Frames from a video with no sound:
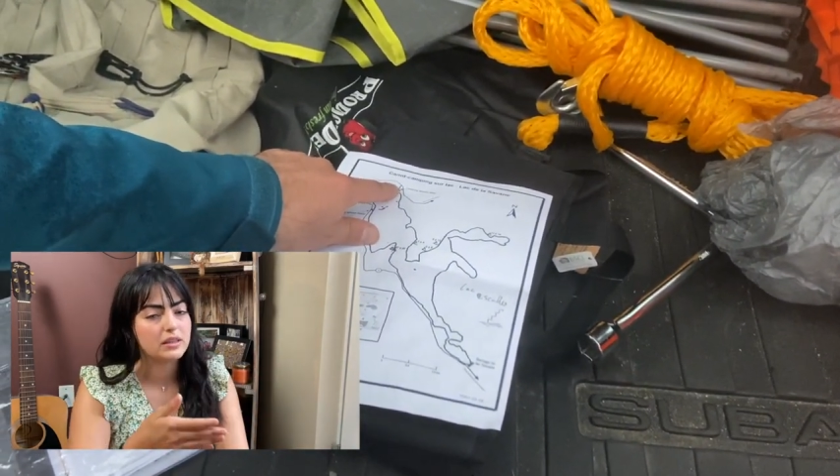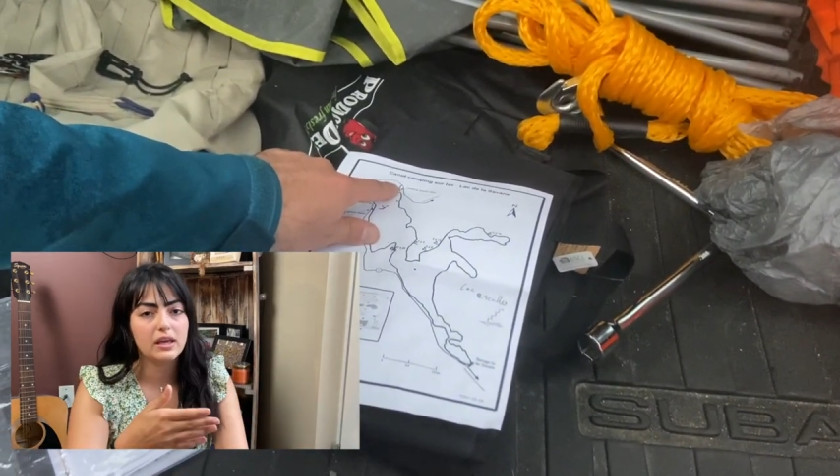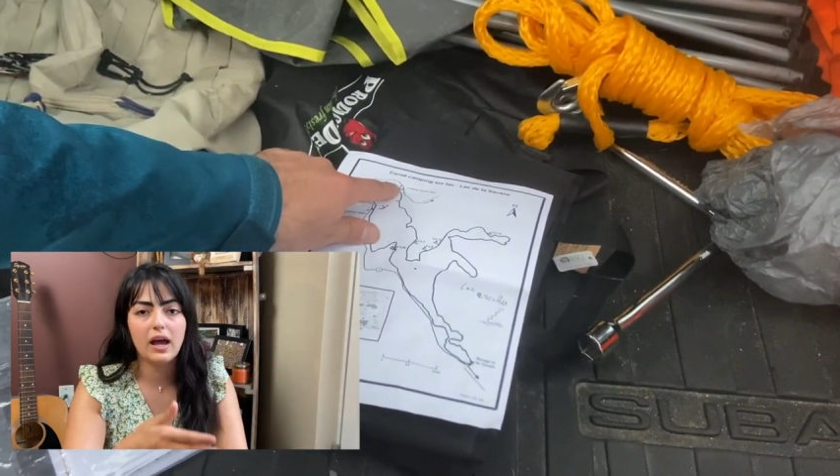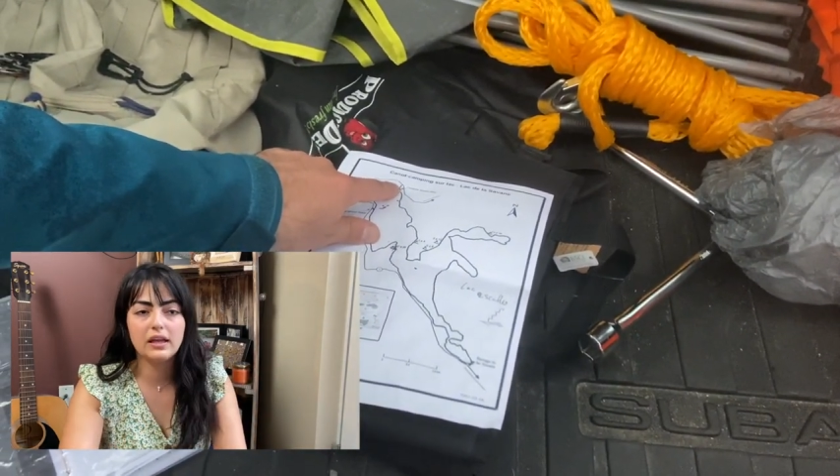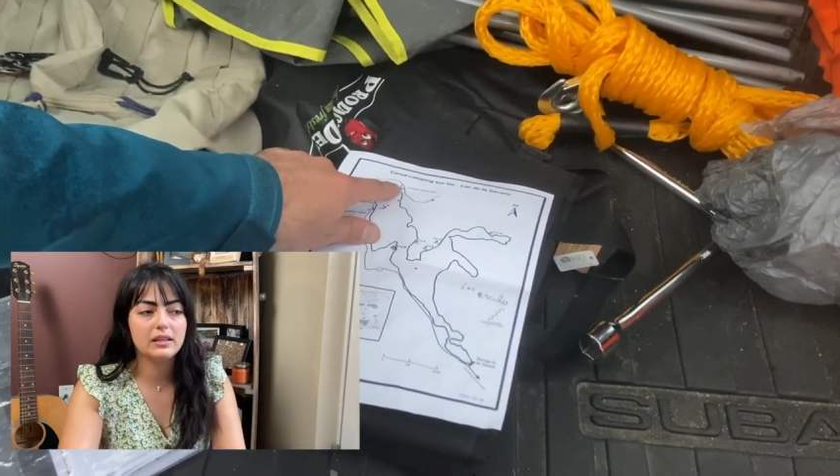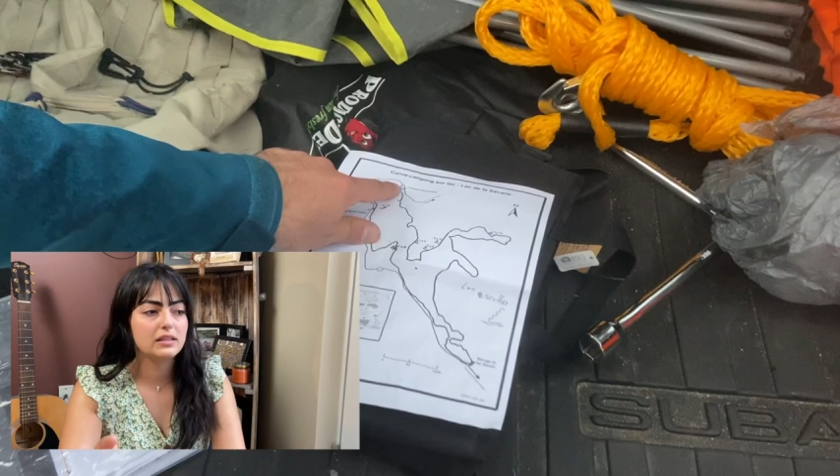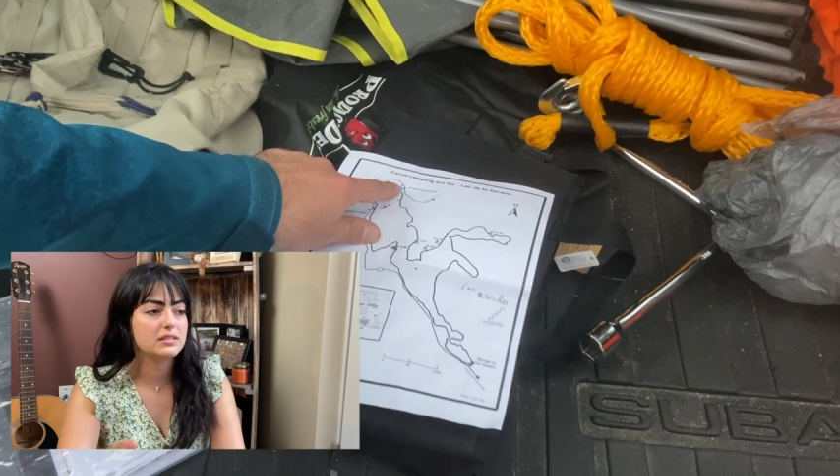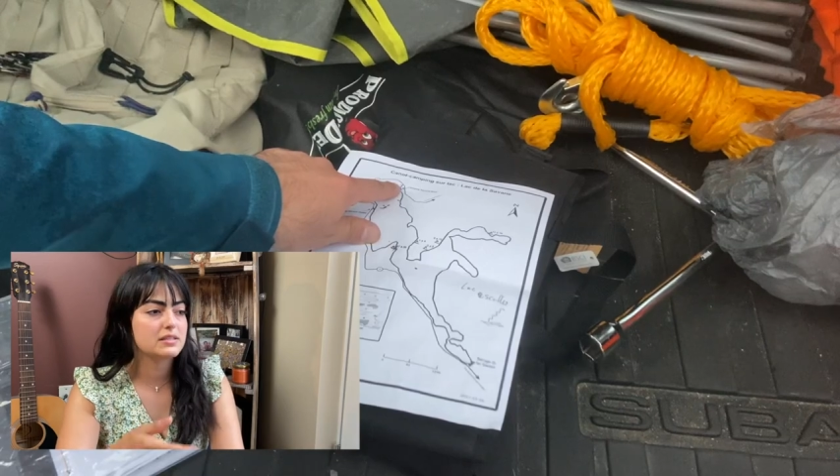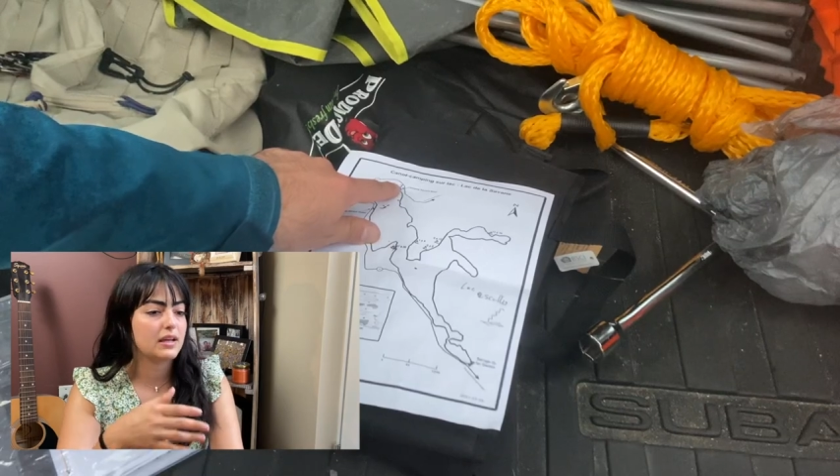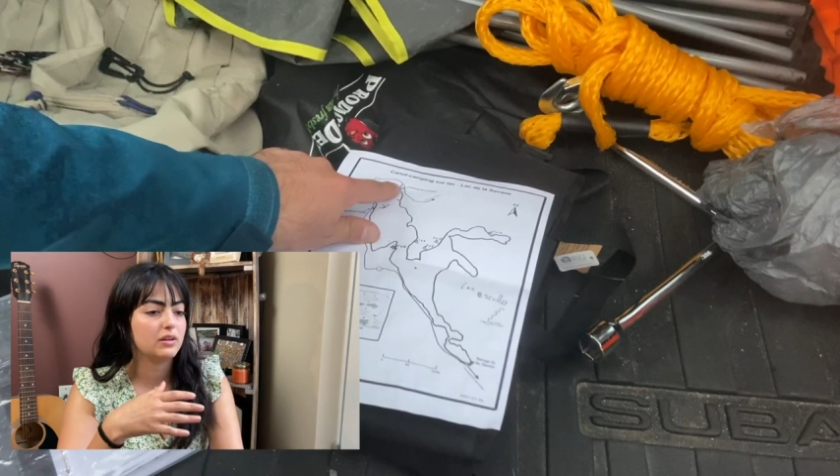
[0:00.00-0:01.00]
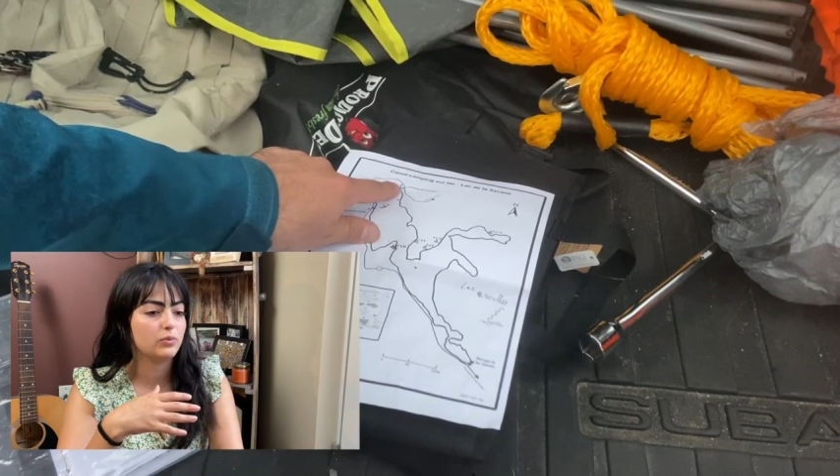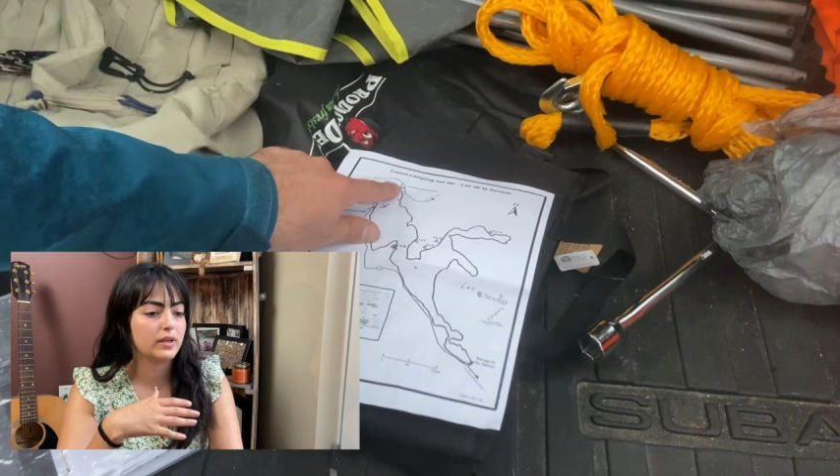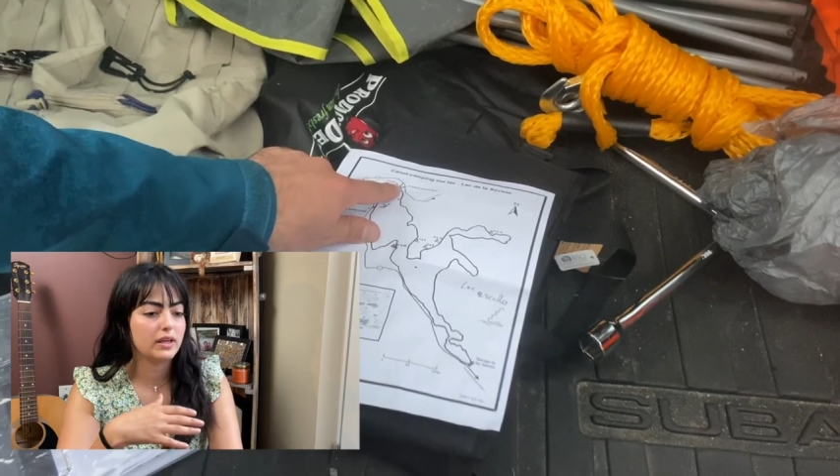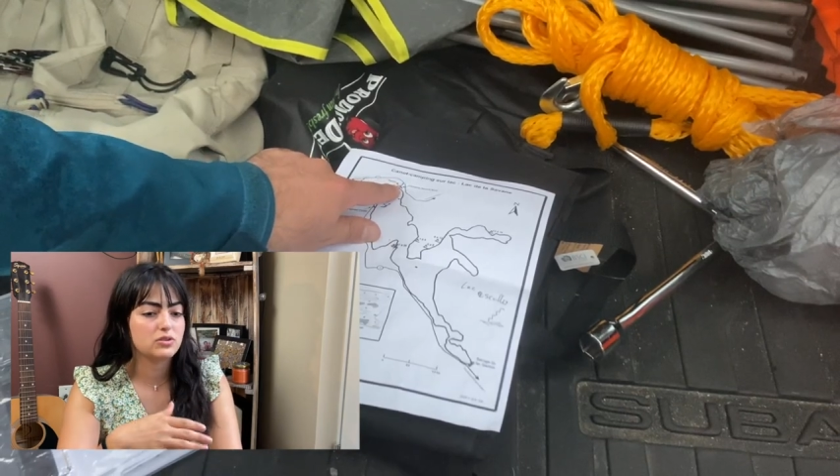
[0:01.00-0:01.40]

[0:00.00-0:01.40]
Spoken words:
the islands and we get